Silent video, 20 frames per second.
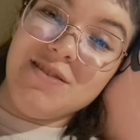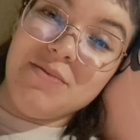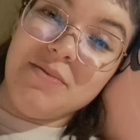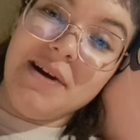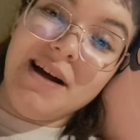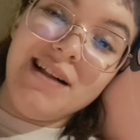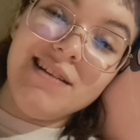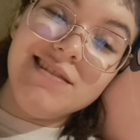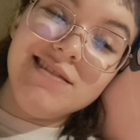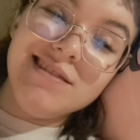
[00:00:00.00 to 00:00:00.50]
as
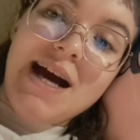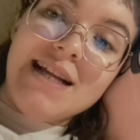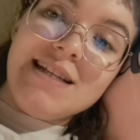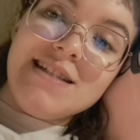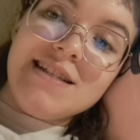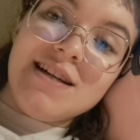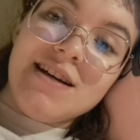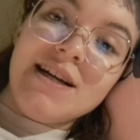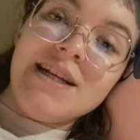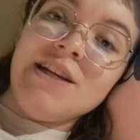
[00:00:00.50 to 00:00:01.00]
well.
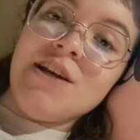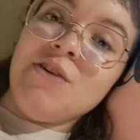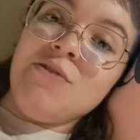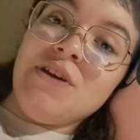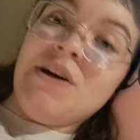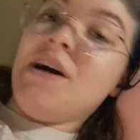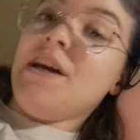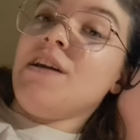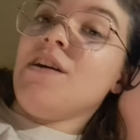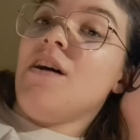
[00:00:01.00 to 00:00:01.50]
And I know
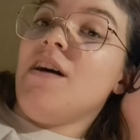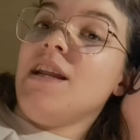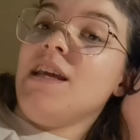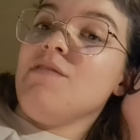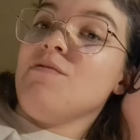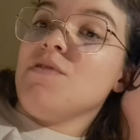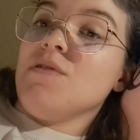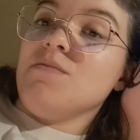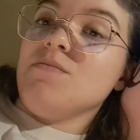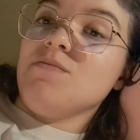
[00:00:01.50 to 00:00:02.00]
that I can't
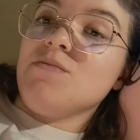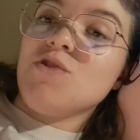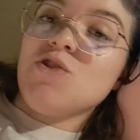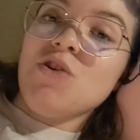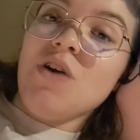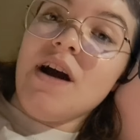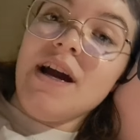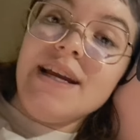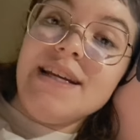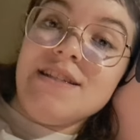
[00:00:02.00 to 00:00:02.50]
even
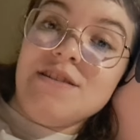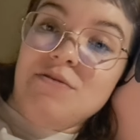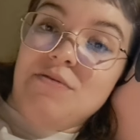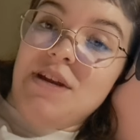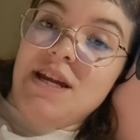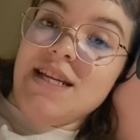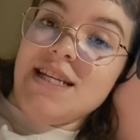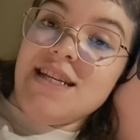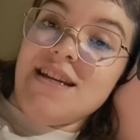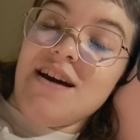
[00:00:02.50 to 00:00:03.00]
try to
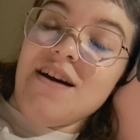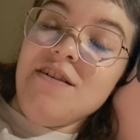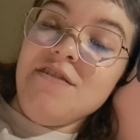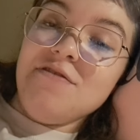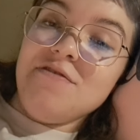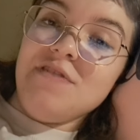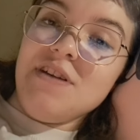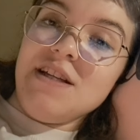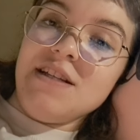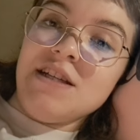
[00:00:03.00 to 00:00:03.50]
read
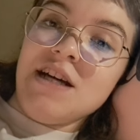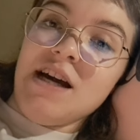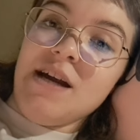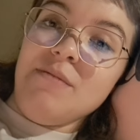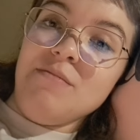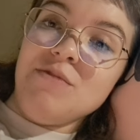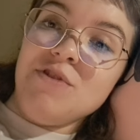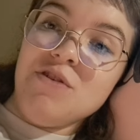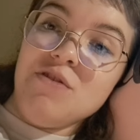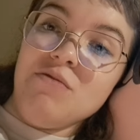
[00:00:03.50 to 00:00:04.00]
enough in
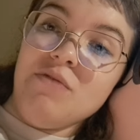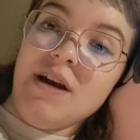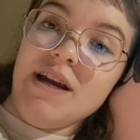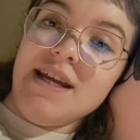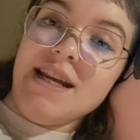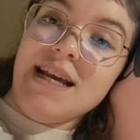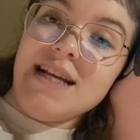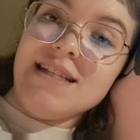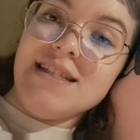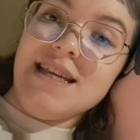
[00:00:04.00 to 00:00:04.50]
time to write
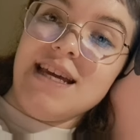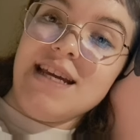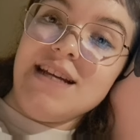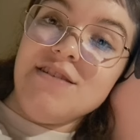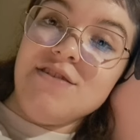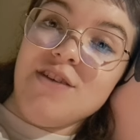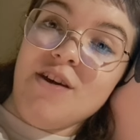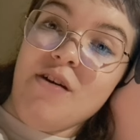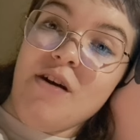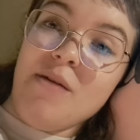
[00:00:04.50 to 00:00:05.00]
an essay.
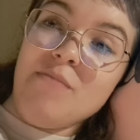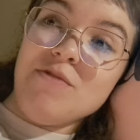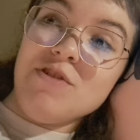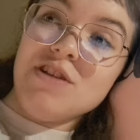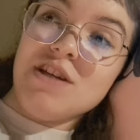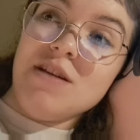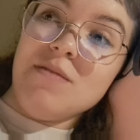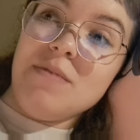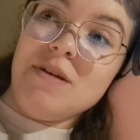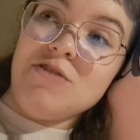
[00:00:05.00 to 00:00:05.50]
So I'm
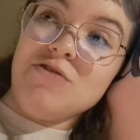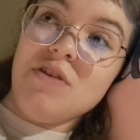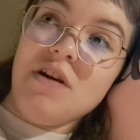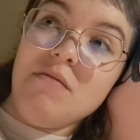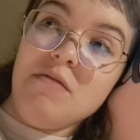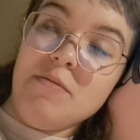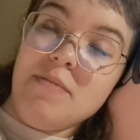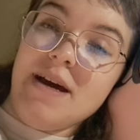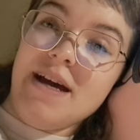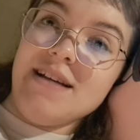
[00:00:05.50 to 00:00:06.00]
just going to be trying
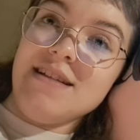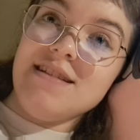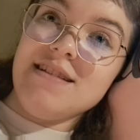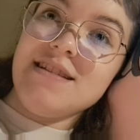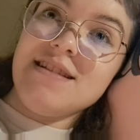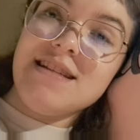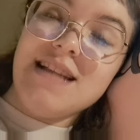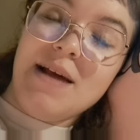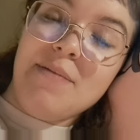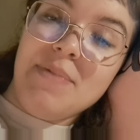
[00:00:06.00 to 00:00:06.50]
my best,
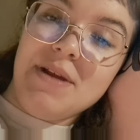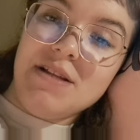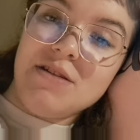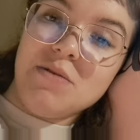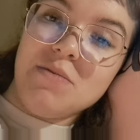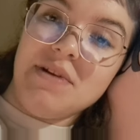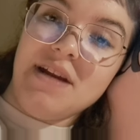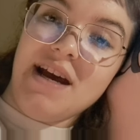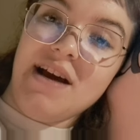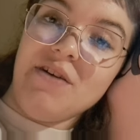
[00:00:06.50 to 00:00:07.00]
slapping
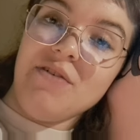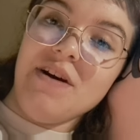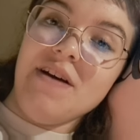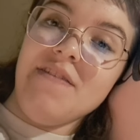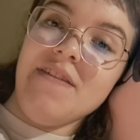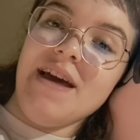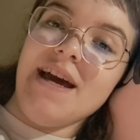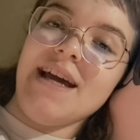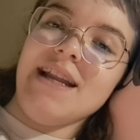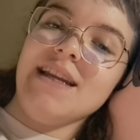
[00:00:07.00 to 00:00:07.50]
something out.
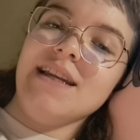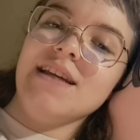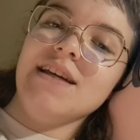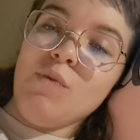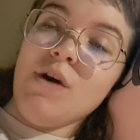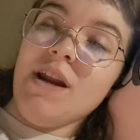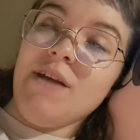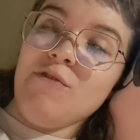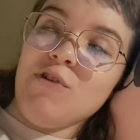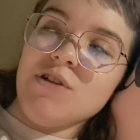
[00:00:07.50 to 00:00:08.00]
And then
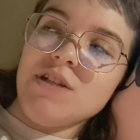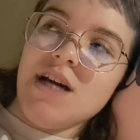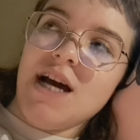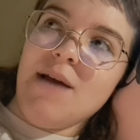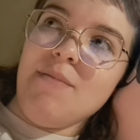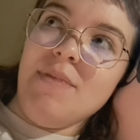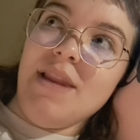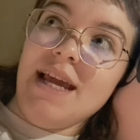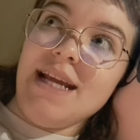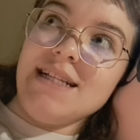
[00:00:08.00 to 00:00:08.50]
when I've got
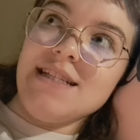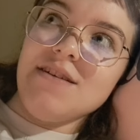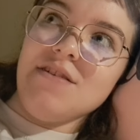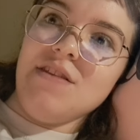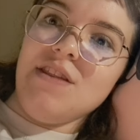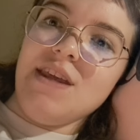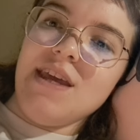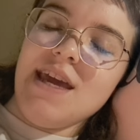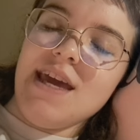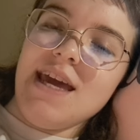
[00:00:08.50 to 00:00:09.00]
time later
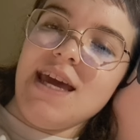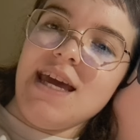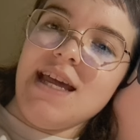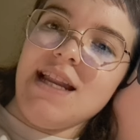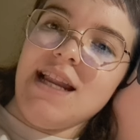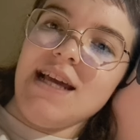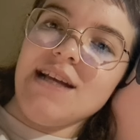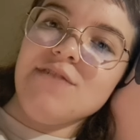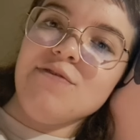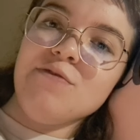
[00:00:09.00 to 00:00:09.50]
in the year,
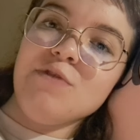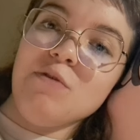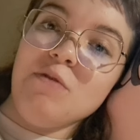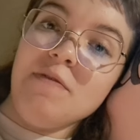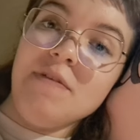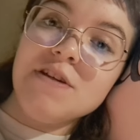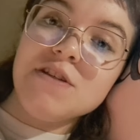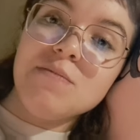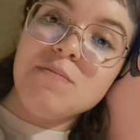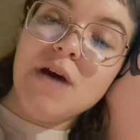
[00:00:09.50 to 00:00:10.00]
like for
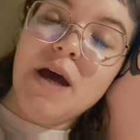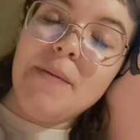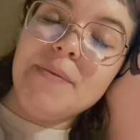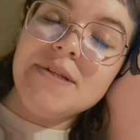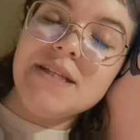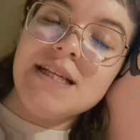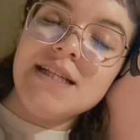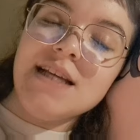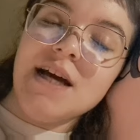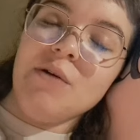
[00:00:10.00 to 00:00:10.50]
revision
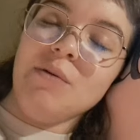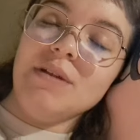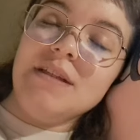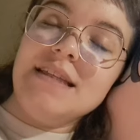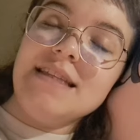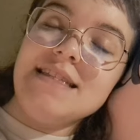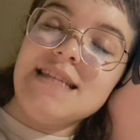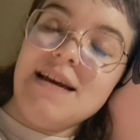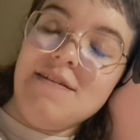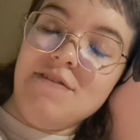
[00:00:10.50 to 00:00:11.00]
purposes, I will
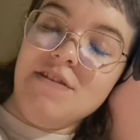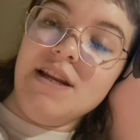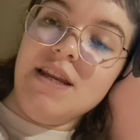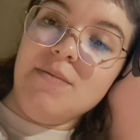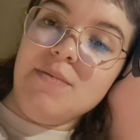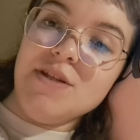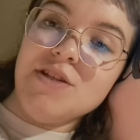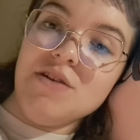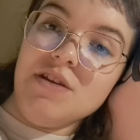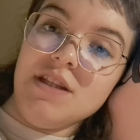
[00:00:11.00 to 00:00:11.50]
definitely
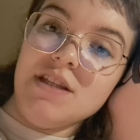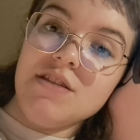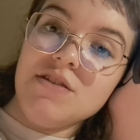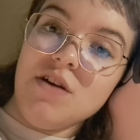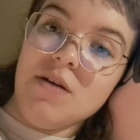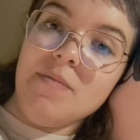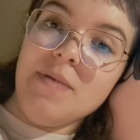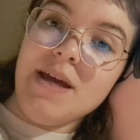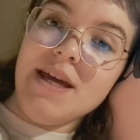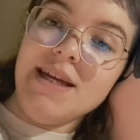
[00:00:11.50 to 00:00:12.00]
be doing this
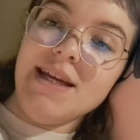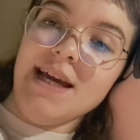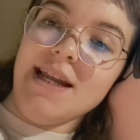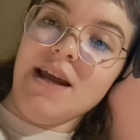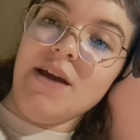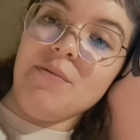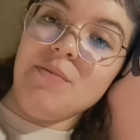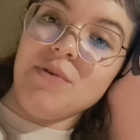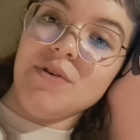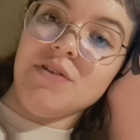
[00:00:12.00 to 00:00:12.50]
topic and
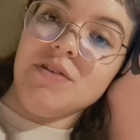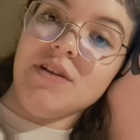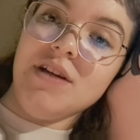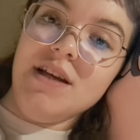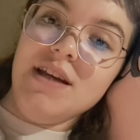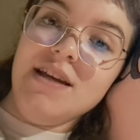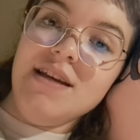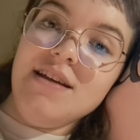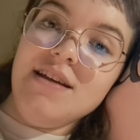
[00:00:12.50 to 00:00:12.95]
I will,